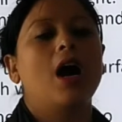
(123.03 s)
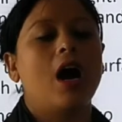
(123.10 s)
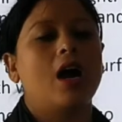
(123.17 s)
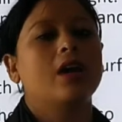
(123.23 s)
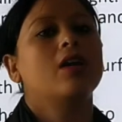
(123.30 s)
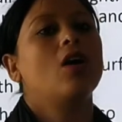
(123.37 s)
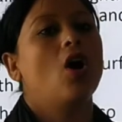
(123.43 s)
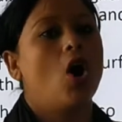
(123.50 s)

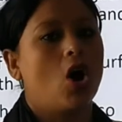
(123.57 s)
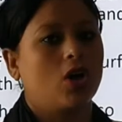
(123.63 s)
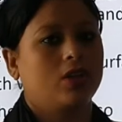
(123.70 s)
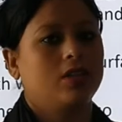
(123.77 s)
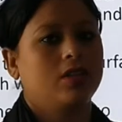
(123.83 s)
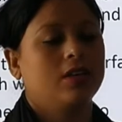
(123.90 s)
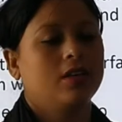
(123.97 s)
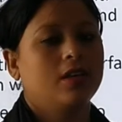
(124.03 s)
our
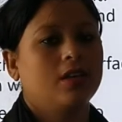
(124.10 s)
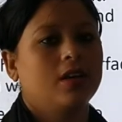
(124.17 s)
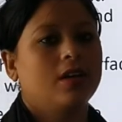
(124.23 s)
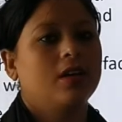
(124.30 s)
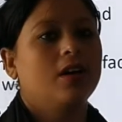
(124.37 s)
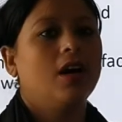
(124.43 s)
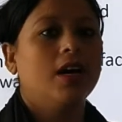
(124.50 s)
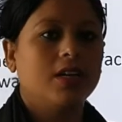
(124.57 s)
earth.
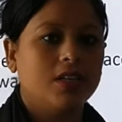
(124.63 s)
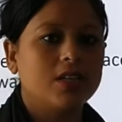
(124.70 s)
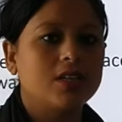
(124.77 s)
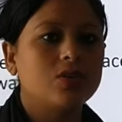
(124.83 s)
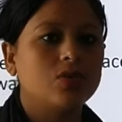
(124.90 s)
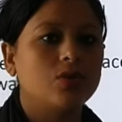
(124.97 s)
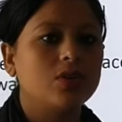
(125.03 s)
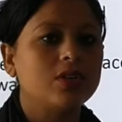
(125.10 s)

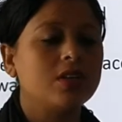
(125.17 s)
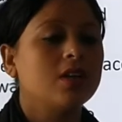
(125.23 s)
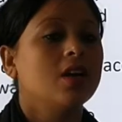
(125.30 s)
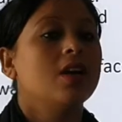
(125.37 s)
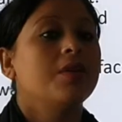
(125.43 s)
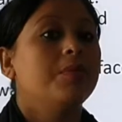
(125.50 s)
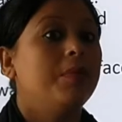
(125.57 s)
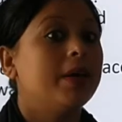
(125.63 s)
Understood?
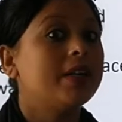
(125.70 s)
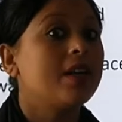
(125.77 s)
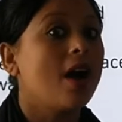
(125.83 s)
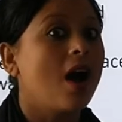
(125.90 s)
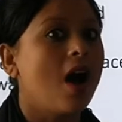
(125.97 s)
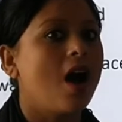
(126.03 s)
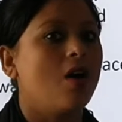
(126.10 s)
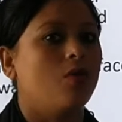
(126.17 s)
But
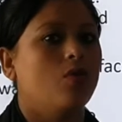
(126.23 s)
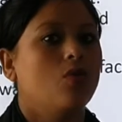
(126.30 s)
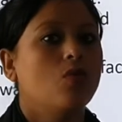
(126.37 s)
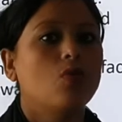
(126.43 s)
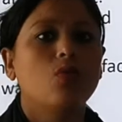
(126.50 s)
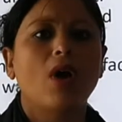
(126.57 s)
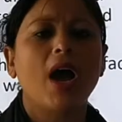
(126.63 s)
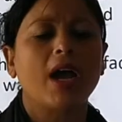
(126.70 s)

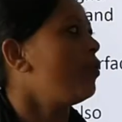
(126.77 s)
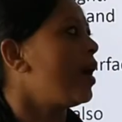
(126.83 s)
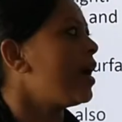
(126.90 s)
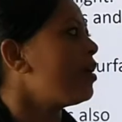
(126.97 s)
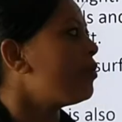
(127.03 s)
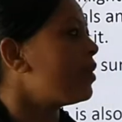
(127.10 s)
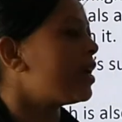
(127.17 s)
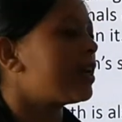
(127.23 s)
how? Why?
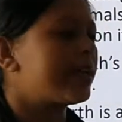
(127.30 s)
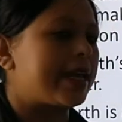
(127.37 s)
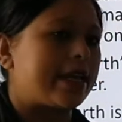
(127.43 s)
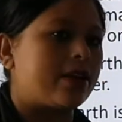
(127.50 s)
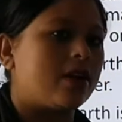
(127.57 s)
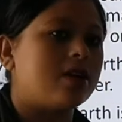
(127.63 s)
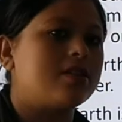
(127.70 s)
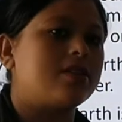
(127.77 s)
Why we
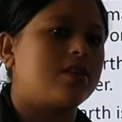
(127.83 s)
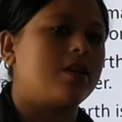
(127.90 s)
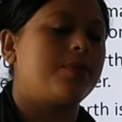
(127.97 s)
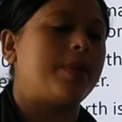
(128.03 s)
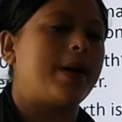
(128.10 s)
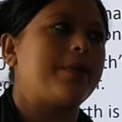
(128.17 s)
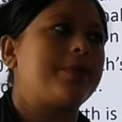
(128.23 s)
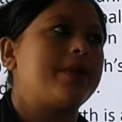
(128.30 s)
cannot
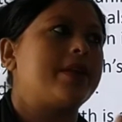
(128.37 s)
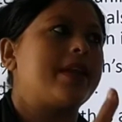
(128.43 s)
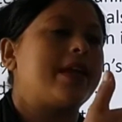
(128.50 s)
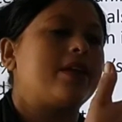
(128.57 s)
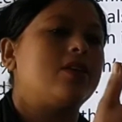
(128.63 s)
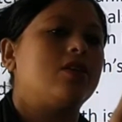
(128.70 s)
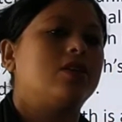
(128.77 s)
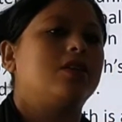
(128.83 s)
survive in
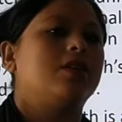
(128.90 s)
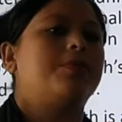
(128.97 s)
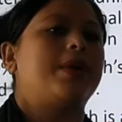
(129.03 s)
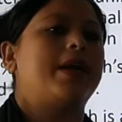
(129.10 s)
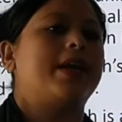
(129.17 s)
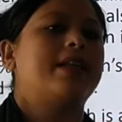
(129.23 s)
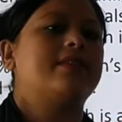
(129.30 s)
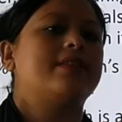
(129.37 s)
any other
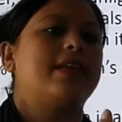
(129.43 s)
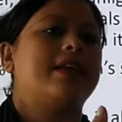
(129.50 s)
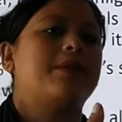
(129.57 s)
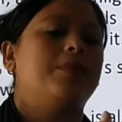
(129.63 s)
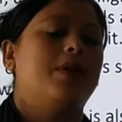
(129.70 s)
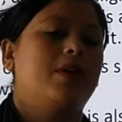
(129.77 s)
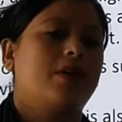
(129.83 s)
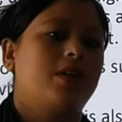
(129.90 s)
planets
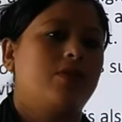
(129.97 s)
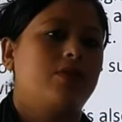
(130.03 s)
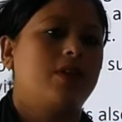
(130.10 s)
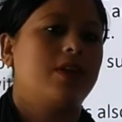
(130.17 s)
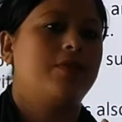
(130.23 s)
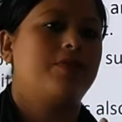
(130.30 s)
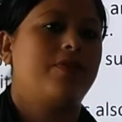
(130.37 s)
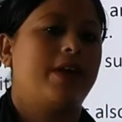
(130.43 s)
like
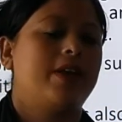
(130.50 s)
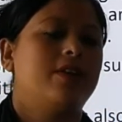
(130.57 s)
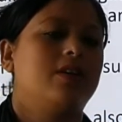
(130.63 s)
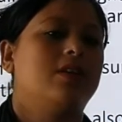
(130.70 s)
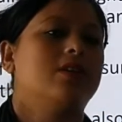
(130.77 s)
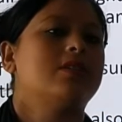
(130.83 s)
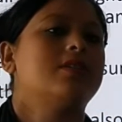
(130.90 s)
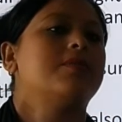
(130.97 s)
Mercury,
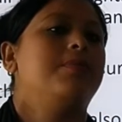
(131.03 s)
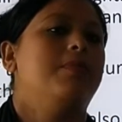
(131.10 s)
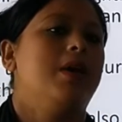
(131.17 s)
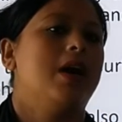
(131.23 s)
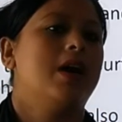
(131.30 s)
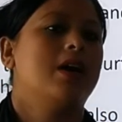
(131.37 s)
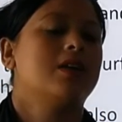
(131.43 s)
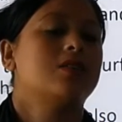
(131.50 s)
Venus,
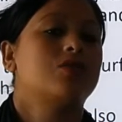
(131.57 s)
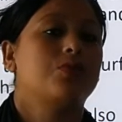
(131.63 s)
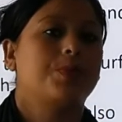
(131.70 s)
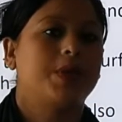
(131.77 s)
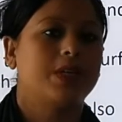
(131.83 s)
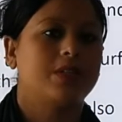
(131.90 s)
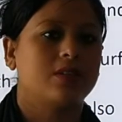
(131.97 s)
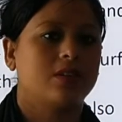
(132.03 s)
Mars,
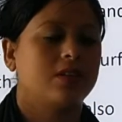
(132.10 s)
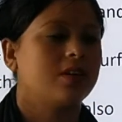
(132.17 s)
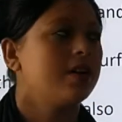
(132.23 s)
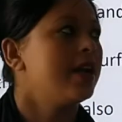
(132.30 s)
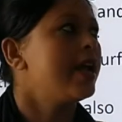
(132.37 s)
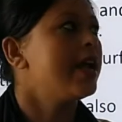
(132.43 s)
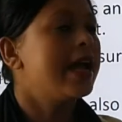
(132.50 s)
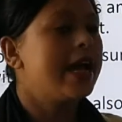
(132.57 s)

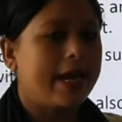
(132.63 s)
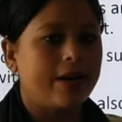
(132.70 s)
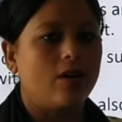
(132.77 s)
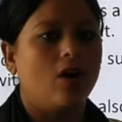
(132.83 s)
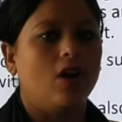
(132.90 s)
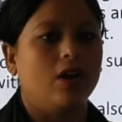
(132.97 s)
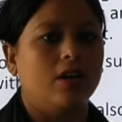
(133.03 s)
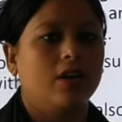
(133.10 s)
Jupiter and
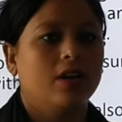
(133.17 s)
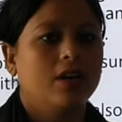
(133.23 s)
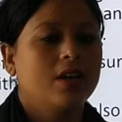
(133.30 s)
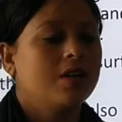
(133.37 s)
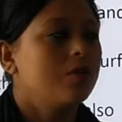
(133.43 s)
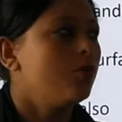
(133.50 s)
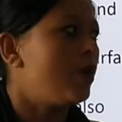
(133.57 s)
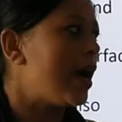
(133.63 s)
all?
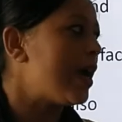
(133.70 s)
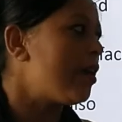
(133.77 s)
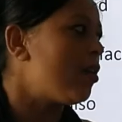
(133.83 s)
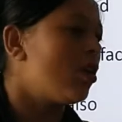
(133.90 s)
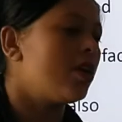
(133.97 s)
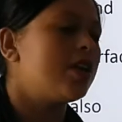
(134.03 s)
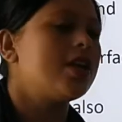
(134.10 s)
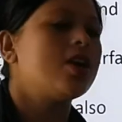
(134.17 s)
Why
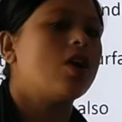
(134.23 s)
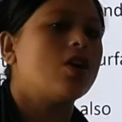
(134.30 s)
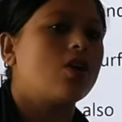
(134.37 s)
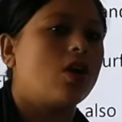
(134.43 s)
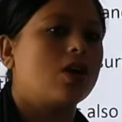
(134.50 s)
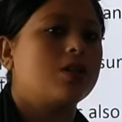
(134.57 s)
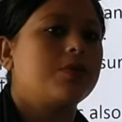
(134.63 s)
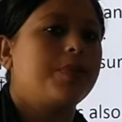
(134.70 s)
only on
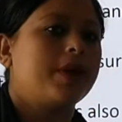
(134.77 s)
Earth?